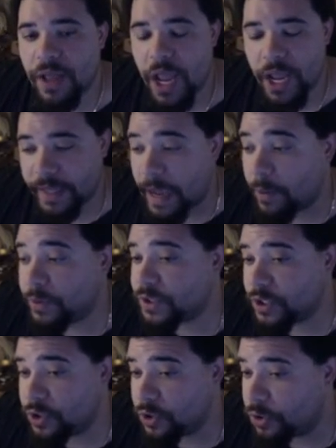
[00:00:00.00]
And that was a
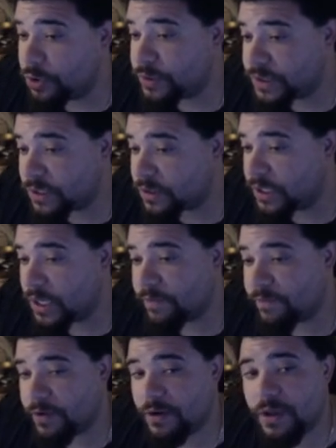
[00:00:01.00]
good utility
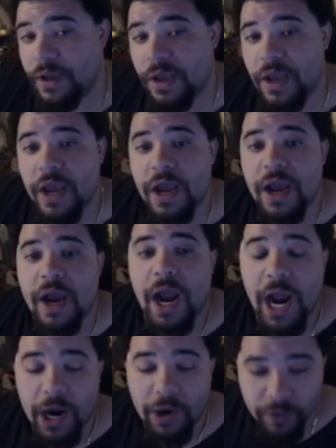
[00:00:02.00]
of it.
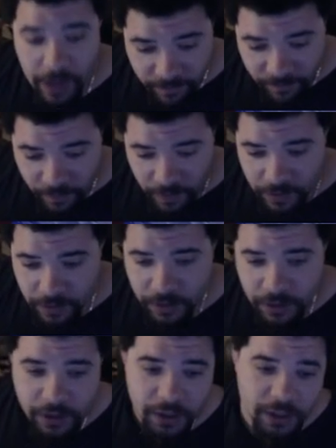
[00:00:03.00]
However,
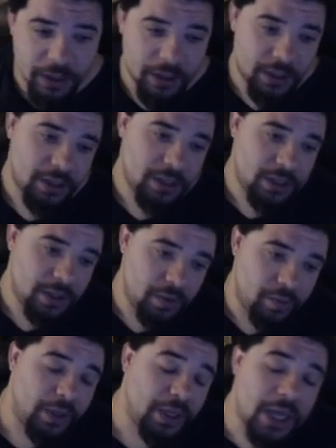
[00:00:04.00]

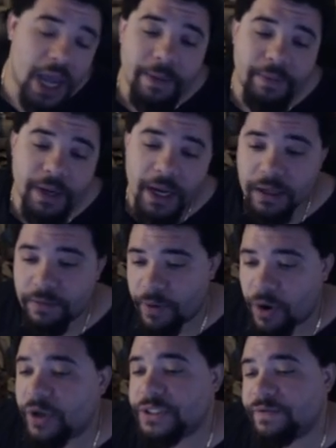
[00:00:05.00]
we kept getting
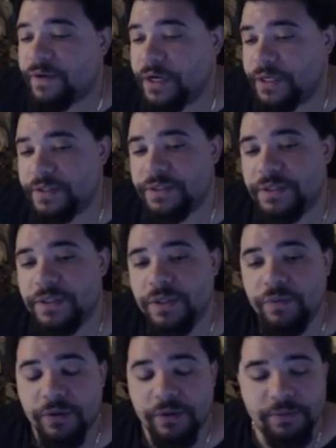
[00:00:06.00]
boss fights
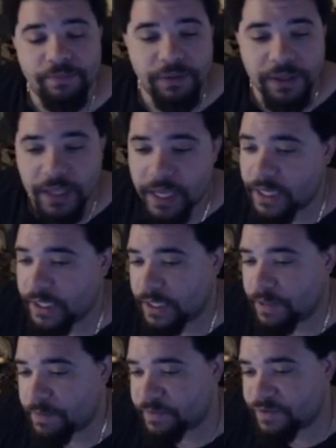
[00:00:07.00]
with plenty of
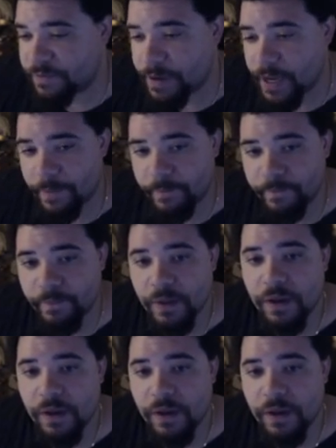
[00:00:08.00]
debuff spam